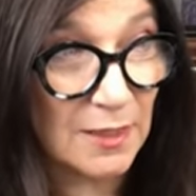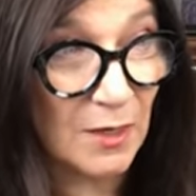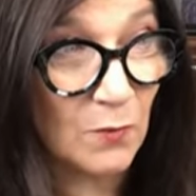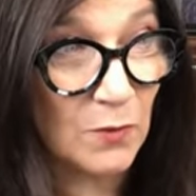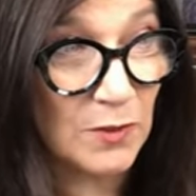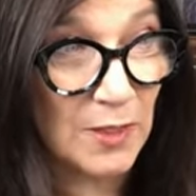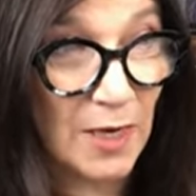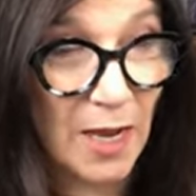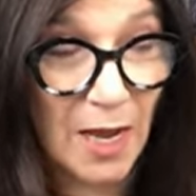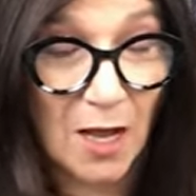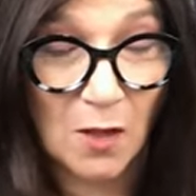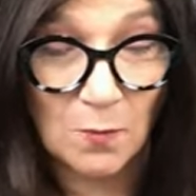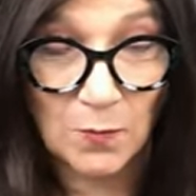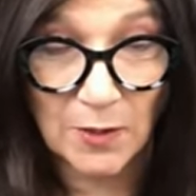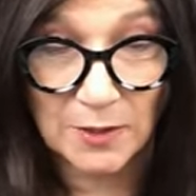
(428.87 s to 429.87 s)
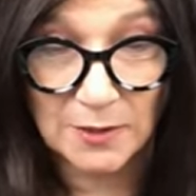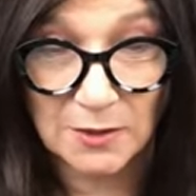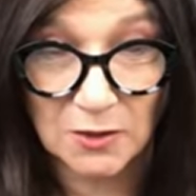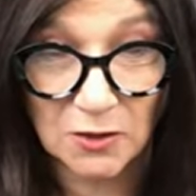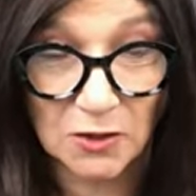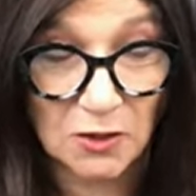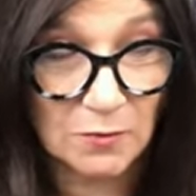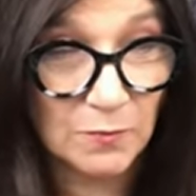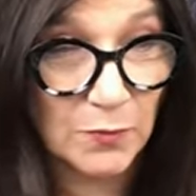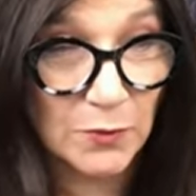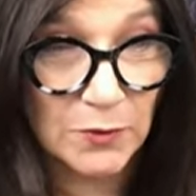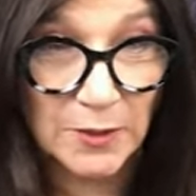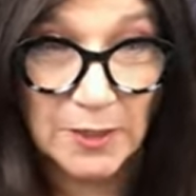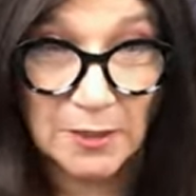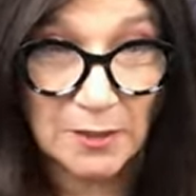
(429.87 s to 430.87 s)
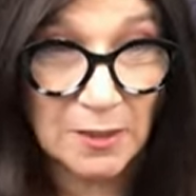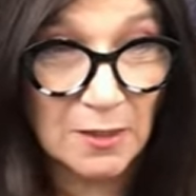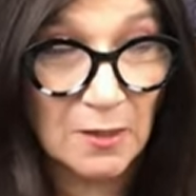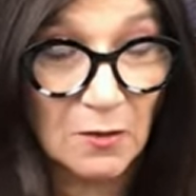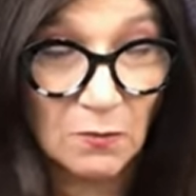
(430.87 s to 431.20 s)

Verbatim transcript: that would help us completely